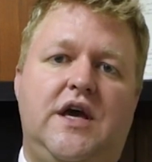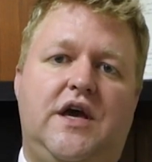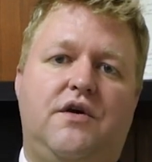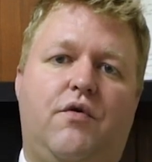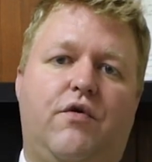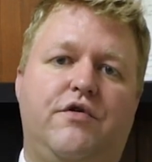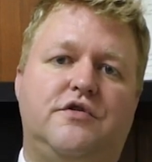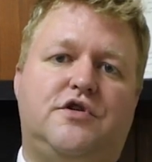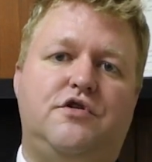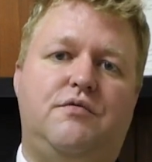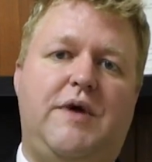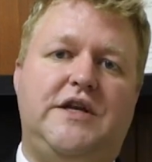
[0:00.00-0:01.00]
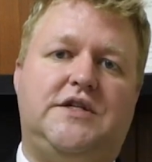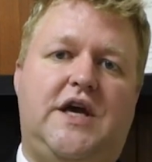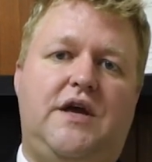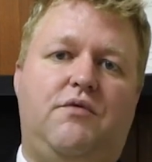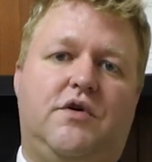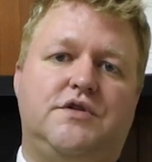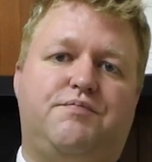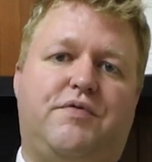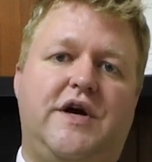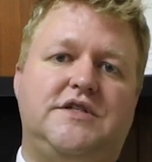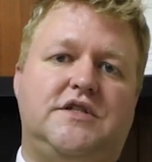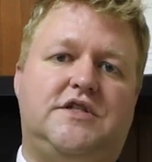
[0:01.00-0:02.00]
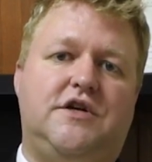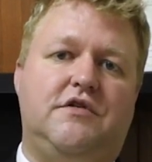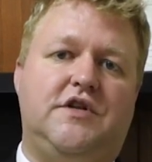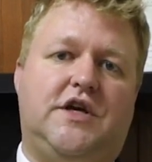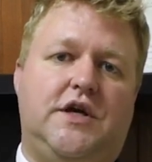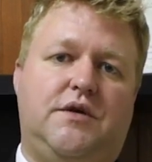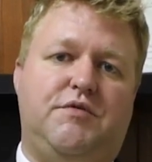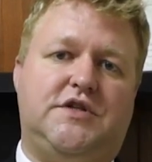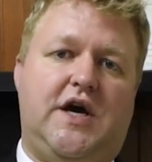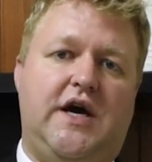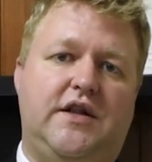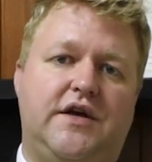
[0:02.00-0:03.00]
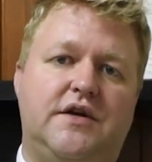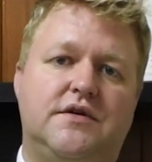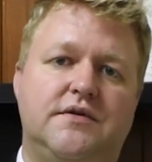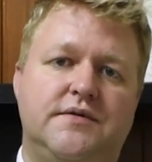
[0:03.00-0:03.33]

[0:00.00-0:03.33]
in order to maintain one's presence here in the Kingdom of Thailand.